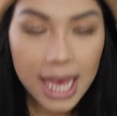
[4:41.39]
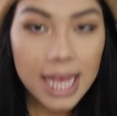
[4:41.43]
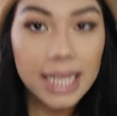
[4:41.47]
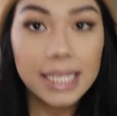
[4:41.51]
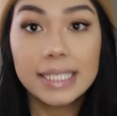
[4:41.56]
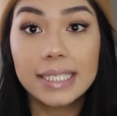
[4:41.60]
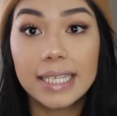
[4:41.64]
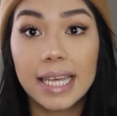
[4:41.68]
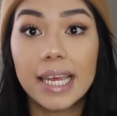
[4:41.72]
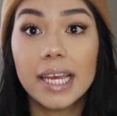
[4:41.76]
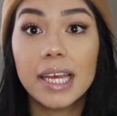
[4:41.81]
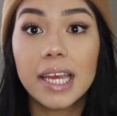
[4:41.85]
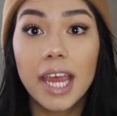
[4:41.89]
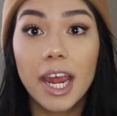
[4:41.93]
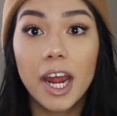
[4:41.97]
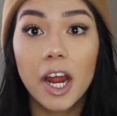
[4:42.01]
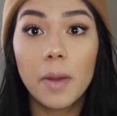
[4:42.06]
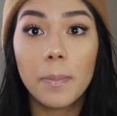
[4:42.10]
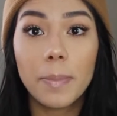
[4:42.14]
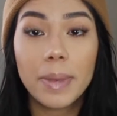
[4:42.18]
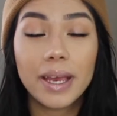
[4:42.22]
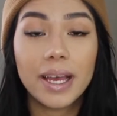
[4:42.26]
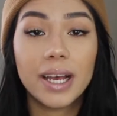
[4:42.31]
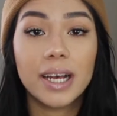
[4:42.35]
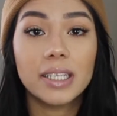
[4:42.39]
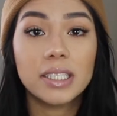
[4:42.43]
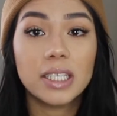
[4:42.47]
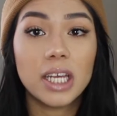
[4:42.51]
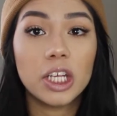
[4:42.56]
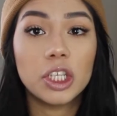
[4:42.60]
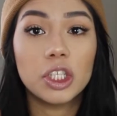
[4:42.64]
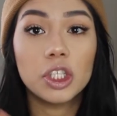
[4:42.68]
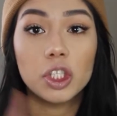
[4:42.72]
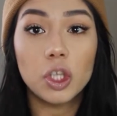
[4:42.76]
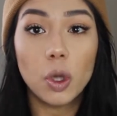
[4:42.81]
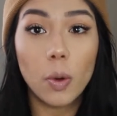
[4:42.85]
skincare because
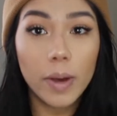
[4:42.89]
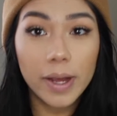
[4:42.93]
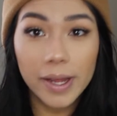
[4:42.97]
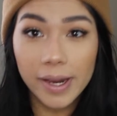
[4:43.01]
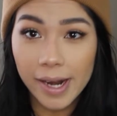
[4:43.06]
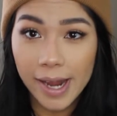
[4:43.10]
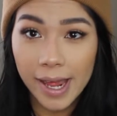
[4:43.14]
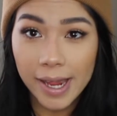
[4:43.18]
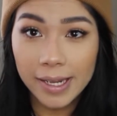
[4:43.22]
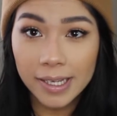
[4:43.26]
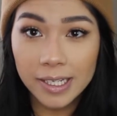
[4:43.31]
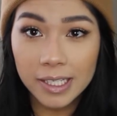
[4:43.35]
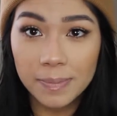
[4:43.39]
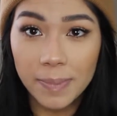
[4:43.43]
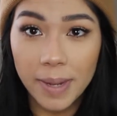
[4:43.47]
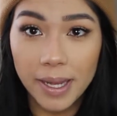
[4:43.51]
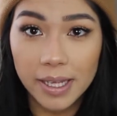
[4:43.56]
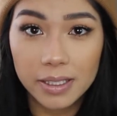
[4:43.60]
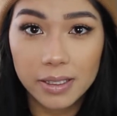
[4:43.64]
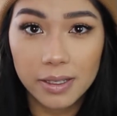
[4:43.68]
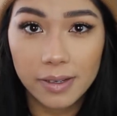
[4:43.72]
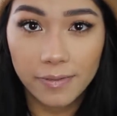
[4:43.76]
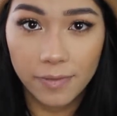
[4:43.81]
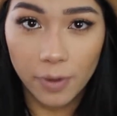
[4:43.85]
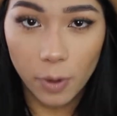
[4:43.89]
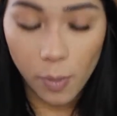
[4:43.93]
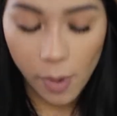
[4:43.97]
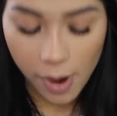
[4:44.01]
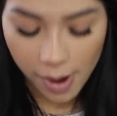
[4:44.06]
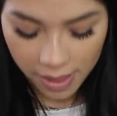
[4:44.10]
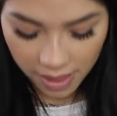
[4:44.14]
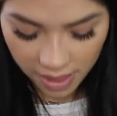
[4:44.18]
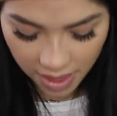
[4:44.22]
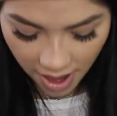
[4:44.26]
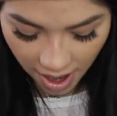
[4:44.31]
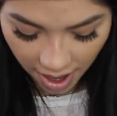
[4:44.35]
it's so inexpensive for
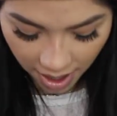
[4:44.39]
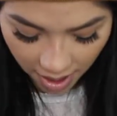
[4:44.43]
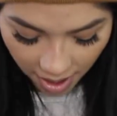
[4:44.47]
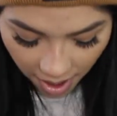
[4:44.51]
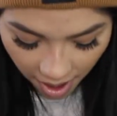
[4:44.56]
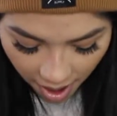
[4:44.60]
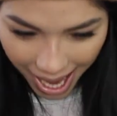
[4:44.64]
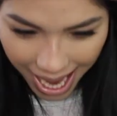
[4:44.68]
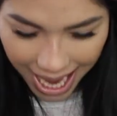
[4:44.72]
one thing,